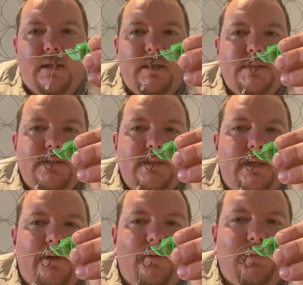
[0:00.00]
this is the
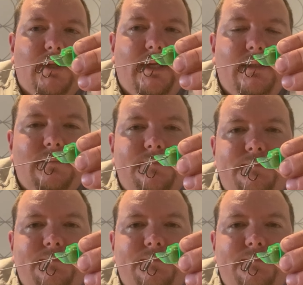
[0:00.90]
gill plate